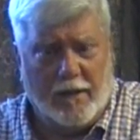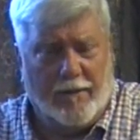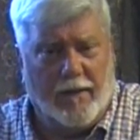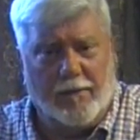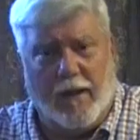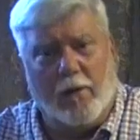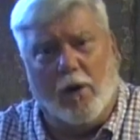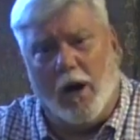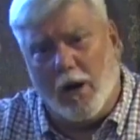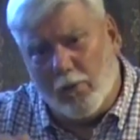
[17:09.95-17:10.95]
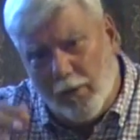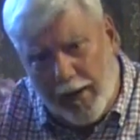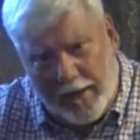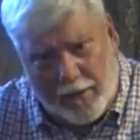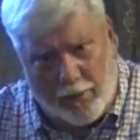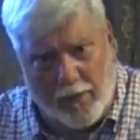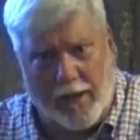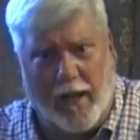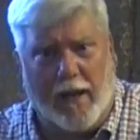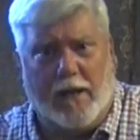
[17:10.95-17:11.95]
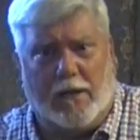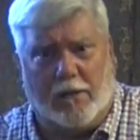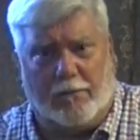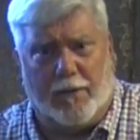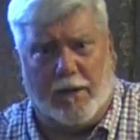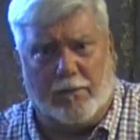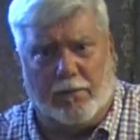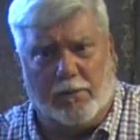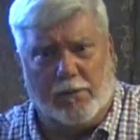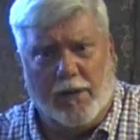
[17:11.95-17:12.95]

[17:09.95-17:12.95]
They were already created, people.